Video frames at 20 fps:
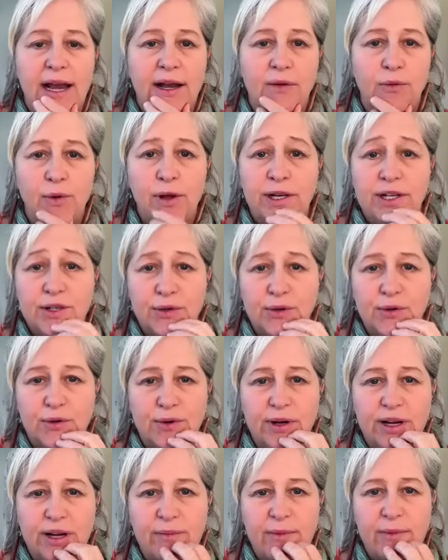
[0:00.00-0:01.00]
And we do
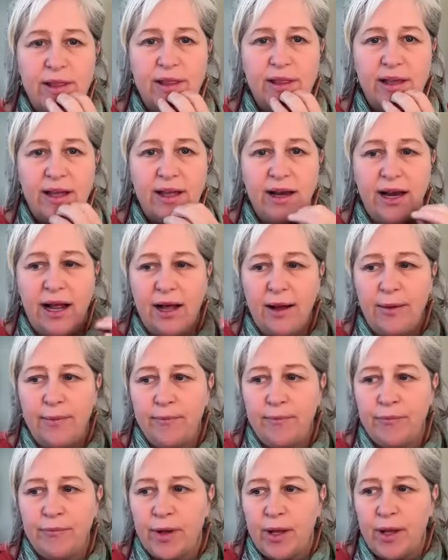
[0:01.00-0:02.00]
recommend that
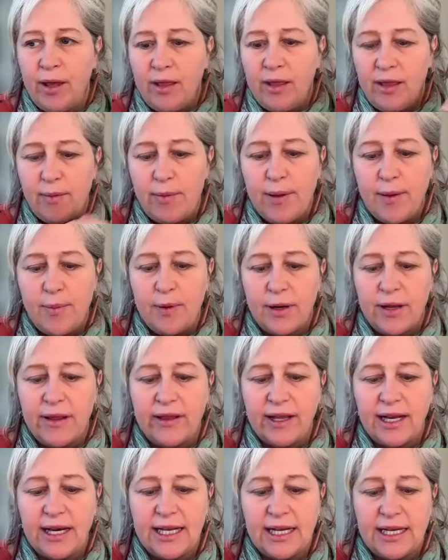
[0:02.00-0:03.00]
that people
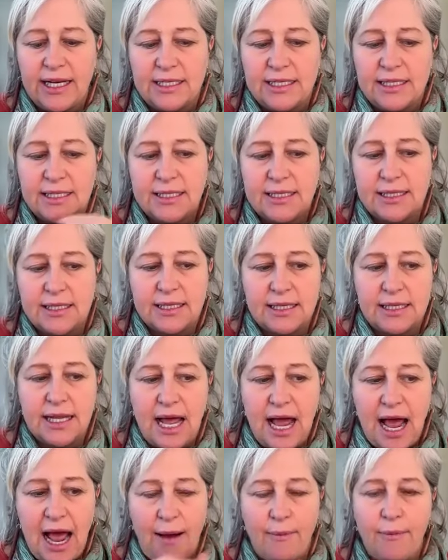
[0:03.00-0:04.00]
in the cleanse
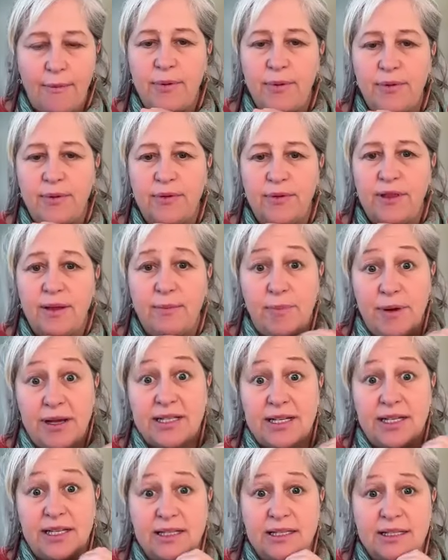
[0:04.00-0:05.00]
up their
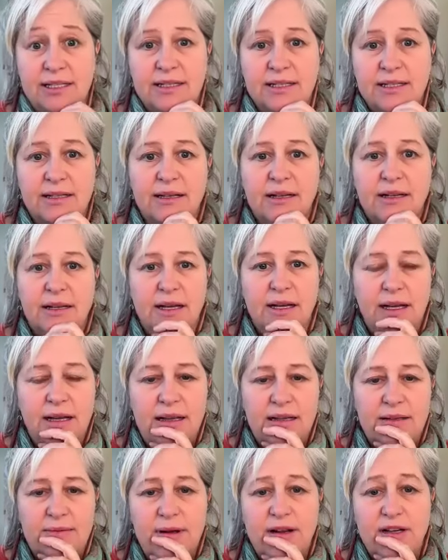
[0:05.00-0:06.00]
bitters
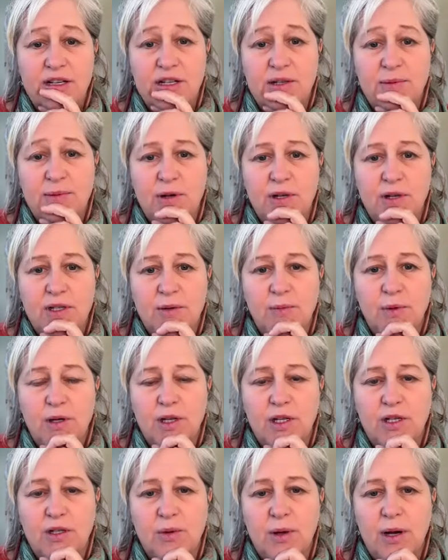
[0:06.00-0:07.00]
as much as
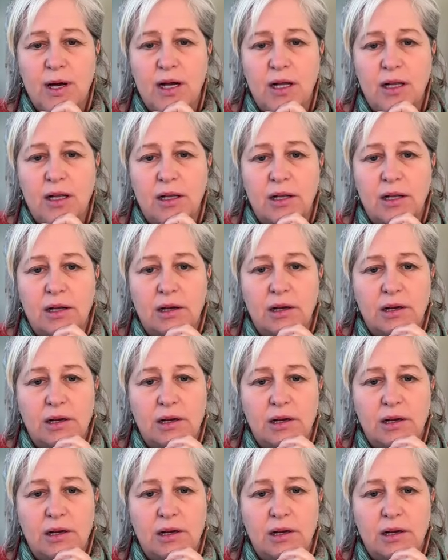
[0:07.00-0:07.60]
possible as well.